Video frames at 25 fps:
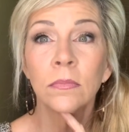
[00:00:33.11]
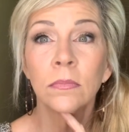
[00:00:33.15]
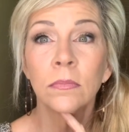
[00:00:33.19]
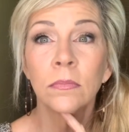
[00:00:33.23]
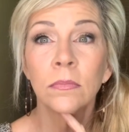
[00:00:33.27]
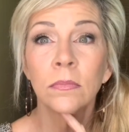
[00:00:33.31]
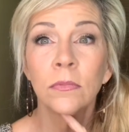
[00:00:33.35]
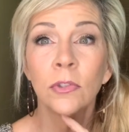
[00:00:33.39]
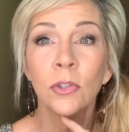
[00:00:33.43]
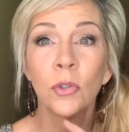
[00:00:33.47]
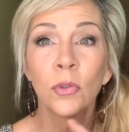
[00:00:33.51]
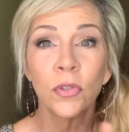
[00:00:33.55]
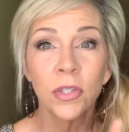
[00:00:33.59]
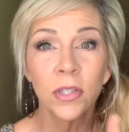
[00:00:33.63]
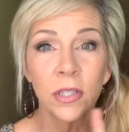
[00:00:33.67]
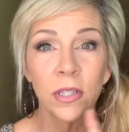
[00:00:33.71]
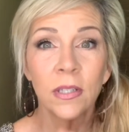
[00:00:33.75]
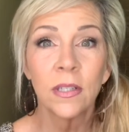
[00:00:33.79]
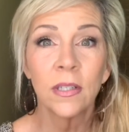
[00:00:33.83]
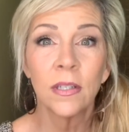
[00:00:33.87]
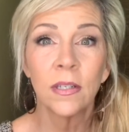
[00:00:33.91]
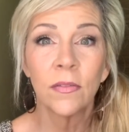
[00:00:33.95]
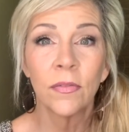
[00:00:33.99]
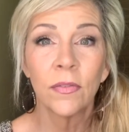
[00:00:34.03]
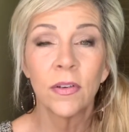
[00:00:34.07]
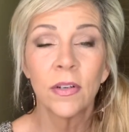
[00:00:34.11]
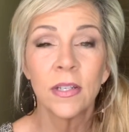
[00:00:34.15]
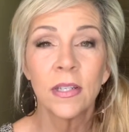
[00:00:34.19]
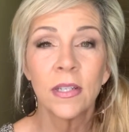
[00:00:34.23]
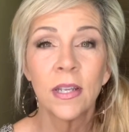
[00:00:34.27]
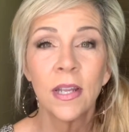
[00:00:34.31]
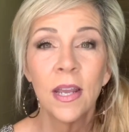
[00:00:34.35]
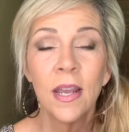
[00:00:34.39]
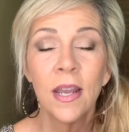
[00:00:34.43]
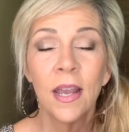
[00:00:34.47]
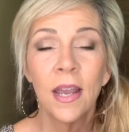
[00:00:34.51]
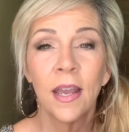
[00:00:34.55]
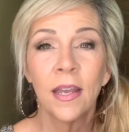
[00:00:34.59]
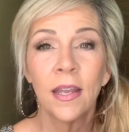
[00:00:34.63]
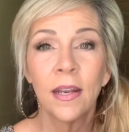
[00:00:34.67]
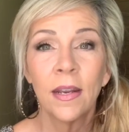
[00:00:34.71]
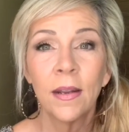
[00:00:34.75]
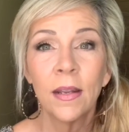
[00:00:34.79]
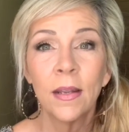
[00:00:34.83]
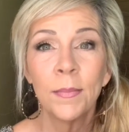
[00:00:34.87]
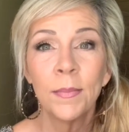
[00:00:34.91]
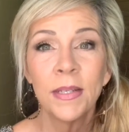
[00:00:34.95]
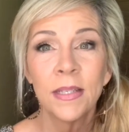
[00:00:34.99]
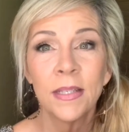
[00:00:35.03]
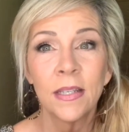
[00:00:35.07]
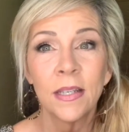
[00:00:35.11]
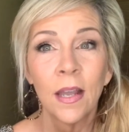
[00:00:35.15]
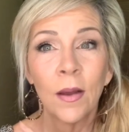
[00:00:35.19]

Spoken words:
you'll see the difference. And let me see, I'll